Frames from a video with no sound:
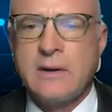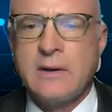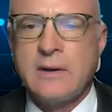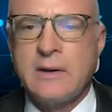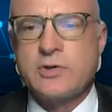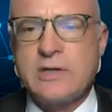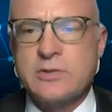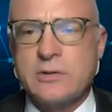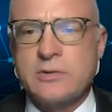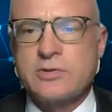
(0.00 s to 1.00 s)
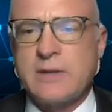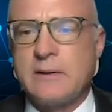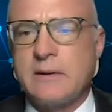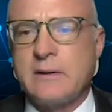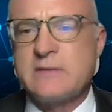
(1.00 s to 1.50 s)
Traditional
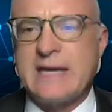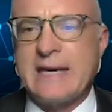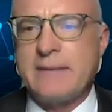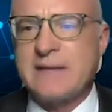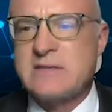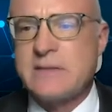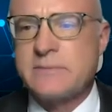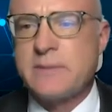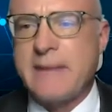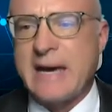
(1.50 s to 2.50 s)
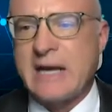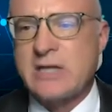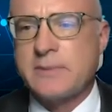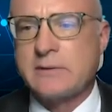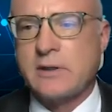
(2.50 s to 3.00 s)
treatment is aimed at symptom
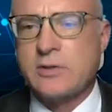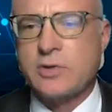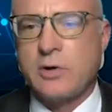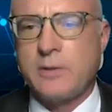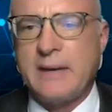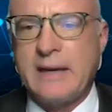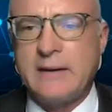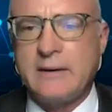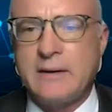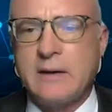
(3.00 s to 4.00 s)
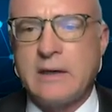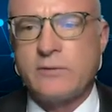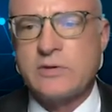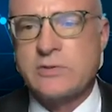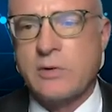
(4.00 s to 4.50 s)
management to control pain and
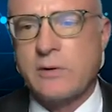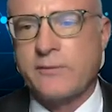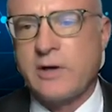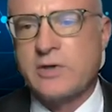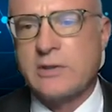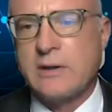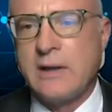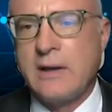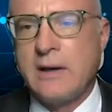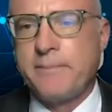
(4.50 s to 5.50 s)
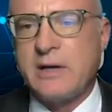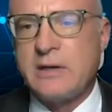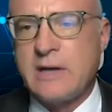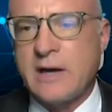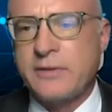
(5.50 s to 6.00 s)
restore function, but
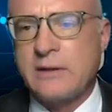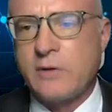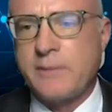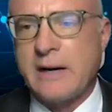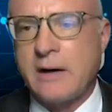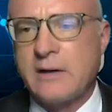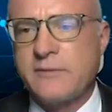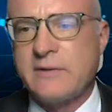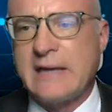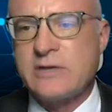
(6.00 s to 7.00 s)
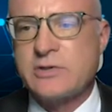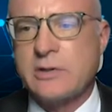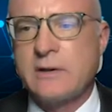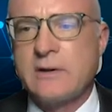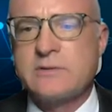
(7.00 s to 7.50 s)
nothing reparative in
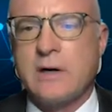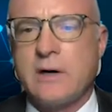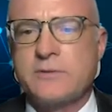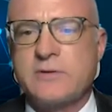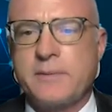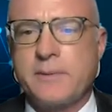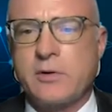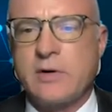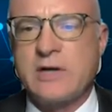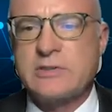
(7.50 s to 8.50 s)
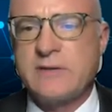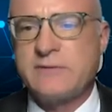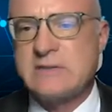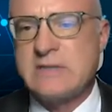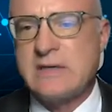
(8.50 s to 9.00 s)
nature to alter the progression of
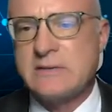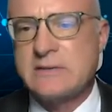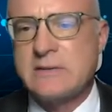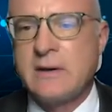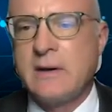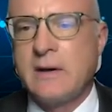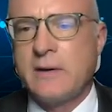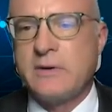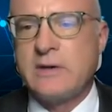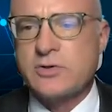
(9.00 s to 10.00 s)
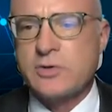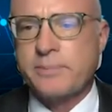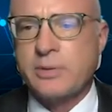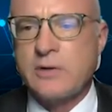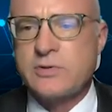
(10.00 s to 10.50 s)
disease. The initial
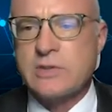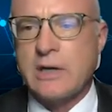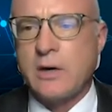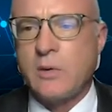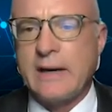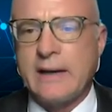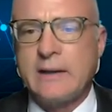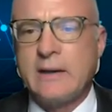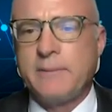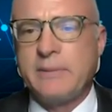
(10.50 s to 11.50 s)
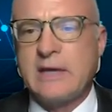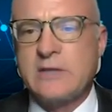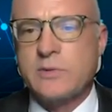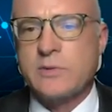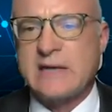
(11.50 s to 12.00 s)
approach to OA
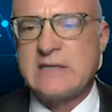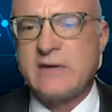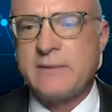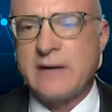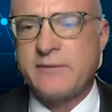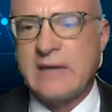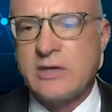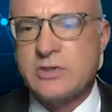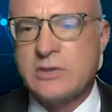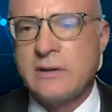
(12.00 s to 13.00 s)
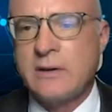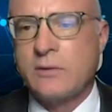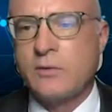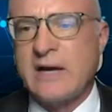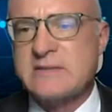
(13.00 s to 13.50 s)
begins with activity modification,
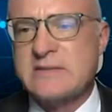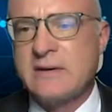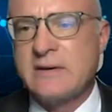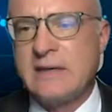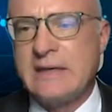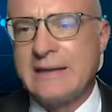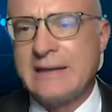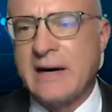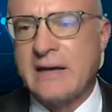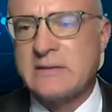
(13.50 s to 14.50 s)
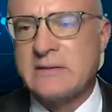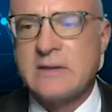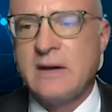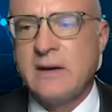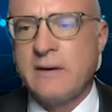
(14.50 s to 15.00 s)
rest, heat, and
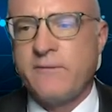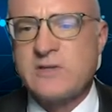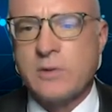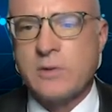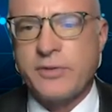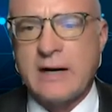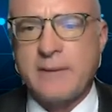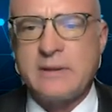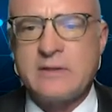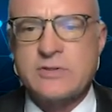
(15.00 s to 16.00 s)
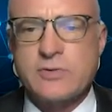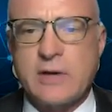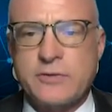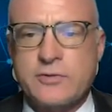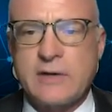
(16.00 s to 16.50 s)
ice. Physical therapy,
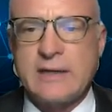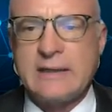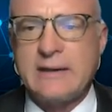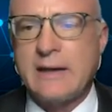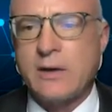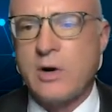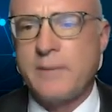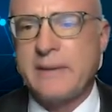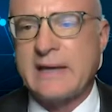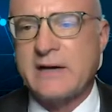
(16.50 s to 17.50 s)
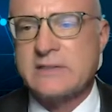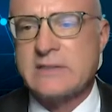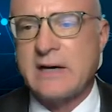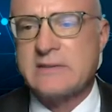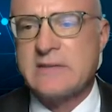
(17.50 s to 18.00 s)
strength training, and aerobic
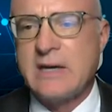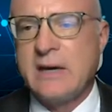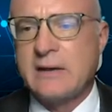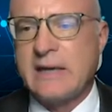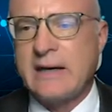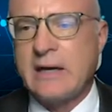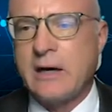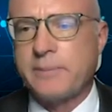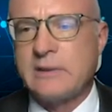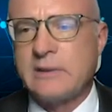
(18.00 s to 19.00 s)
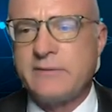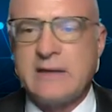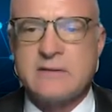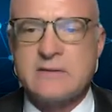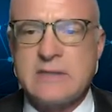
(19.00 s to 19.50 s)
exercise can help
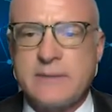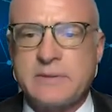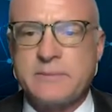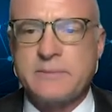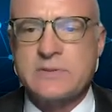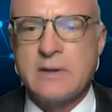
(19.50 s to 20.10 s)
alleviate the symptoms.